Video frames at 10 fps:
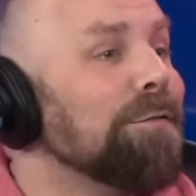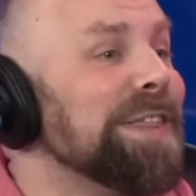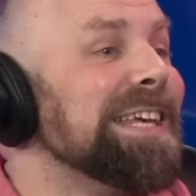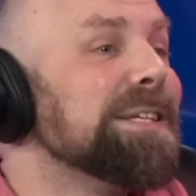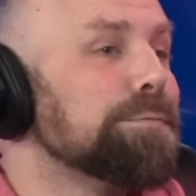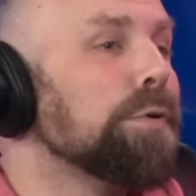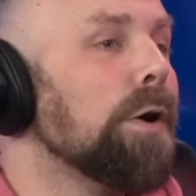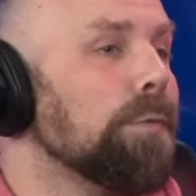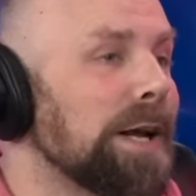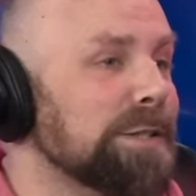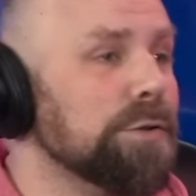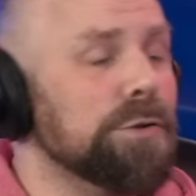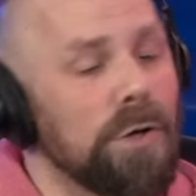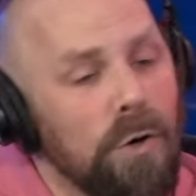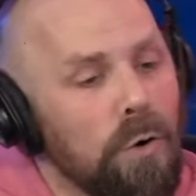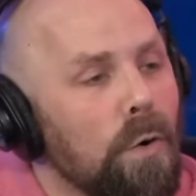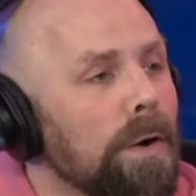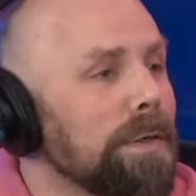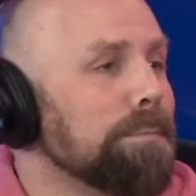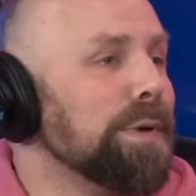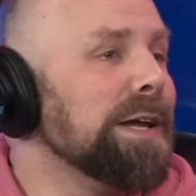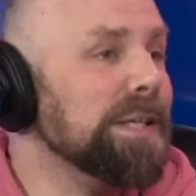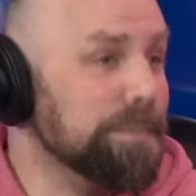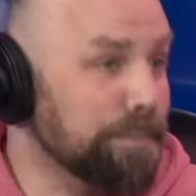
these pro wrestlers who are the biggest pro...